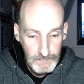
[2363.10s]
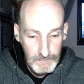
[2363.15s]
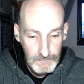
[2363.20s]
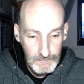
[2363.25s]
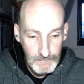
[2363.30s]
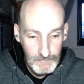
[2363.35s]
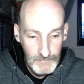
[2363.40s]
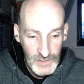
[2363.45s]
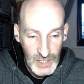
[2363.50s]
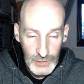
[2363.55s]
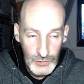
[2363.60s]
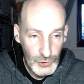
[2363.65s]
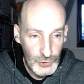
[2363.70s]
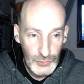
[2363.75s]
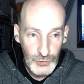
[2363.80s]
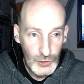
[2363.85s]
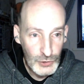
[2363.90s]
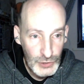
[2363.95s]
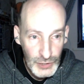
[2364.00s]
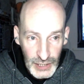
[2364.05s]
then you
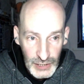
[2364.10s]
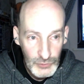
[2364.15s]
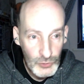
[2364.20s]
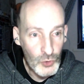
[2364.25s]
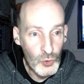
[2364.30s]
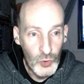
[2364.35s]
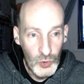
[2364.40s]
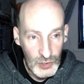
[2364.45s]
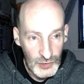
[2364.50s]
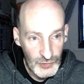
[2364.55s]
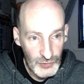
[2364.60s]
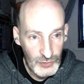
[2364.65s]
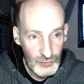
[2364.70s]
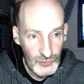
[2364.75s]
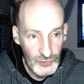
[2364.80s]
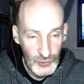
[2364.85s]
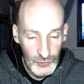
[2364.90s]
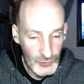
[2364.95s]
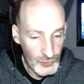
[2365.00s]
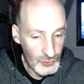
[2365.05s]
don't need CORS.
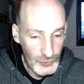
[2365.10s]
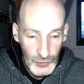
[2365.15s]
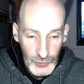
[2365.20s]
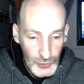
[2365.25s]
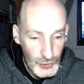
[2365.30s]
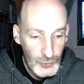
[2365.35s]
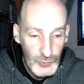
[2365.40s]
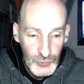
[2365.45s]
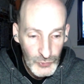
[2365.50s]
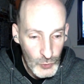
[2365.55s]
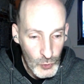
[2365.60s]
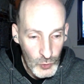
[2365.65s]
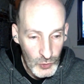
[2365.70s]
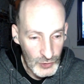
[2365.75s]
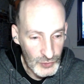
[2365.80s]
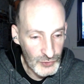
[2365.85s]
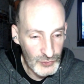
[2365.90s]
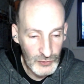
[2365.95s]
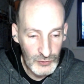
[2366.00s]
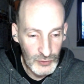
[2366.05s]
So don't use
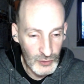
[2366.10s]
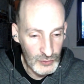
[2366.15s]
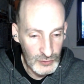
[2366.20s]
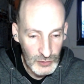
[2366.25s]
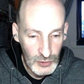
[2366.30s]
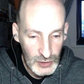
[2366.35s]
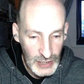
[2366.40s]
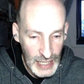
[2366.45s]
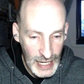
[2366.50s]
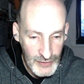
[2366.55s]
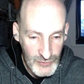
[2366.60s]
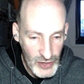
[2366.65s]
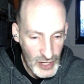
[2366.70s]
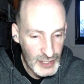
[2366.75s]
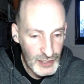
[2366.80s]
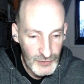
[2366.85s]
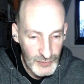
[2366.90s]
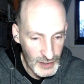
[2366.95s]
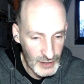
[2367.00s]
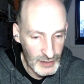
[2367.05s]
CORS. Don't have
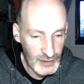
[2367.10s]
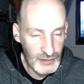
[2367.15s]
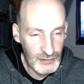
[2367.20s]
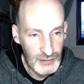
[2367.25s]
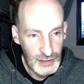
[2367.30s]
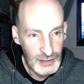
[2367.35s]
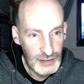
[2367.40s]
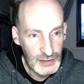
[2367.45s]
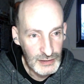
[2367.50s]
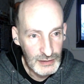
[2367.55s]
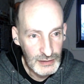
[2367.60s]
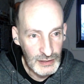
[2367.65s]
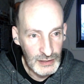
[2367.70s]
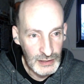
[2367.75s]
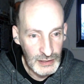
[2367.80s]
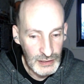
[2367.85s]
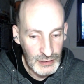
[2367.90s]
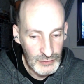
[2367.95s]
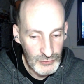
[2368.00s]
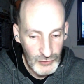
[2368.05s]
anything
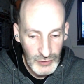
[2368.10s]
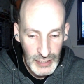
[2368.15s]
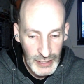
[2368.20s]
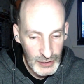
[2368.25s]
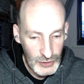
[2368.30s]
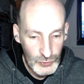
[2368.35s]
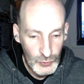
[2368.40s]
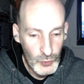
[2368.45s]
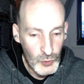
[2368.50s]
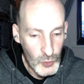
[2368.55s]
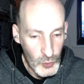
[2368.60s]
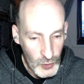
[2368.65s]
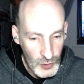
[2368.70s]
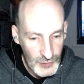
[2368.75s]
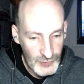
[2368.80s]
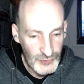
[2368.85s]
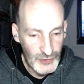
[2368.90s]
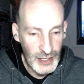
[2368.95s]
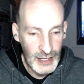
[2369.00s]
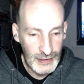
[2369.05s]
related to
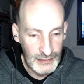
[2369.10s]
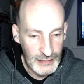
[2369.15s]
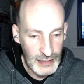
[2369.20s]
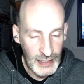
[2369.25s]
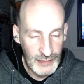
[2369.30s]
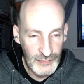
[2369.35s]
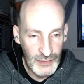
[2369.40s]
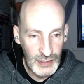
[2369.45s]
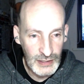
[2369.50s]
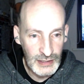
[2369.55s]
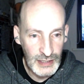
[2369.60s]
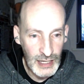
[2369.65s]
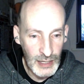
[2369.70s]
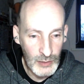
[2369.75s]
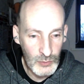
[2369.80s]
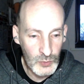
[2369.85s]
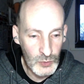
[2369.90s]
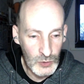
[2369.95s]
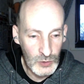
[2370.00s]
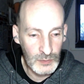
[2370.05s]
CORS, and then that
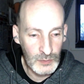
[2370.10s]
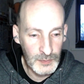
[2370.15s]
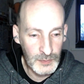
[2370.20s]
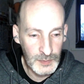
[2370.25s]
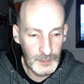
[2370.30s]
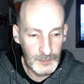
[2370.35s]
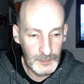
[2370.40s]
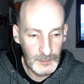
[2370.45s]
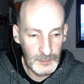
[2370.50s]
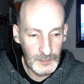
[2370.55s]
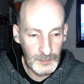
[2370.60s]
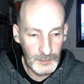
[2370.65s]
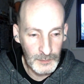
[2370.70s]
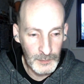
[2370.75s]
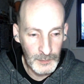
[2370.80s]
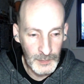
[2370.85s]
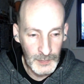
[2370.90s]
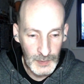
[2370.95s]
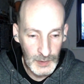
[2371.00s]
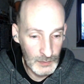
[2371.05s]
will
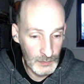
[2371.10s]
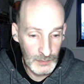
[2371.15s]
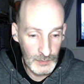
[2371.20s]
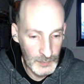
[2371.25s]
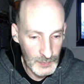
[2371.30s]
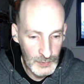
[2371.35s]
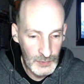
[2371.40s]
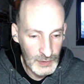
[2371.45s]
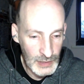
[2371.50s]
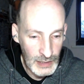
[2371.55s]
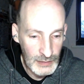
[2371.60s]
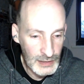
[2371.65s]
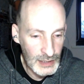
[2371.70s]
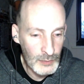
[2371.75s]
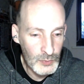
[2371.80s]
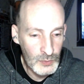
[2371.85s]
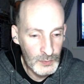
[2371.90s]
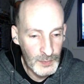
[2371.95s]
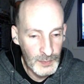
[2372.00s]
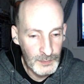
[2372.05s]

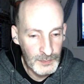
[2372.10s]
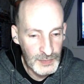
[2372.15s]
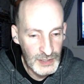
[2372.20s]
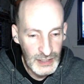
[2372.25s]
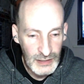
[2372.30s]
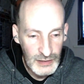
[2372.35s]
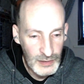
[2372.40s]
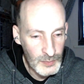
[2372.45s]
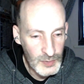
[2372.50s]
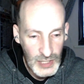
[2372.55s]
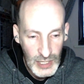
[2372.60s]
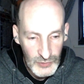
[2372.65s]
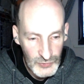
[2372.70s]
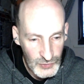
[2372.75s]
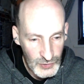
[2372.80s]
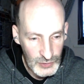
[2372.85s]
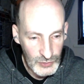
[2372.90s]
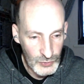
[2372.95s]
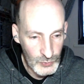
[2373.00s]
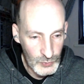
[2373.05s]
tell the
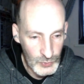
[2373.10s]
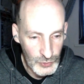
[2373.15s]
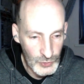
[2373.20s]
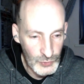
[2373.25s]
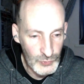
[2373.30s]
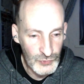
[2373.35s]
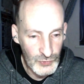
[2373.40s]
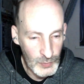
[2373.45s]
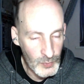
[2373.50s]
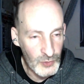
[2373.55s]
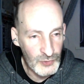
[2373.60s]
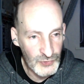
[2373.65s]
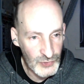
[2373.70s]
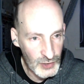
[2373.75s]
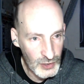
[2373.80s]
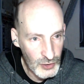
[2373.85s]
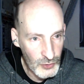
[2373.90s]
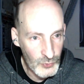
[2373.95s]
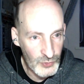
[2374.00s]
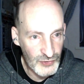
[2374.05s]
browser to use the most
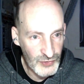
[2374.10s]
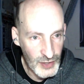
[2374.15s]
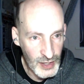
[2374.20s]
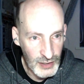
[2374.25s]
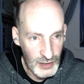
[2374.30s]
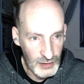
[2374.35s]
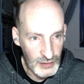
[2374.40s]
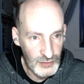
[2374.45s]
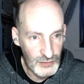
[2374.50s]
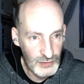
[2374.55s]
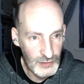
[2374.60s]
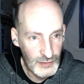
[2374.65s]
secure settings,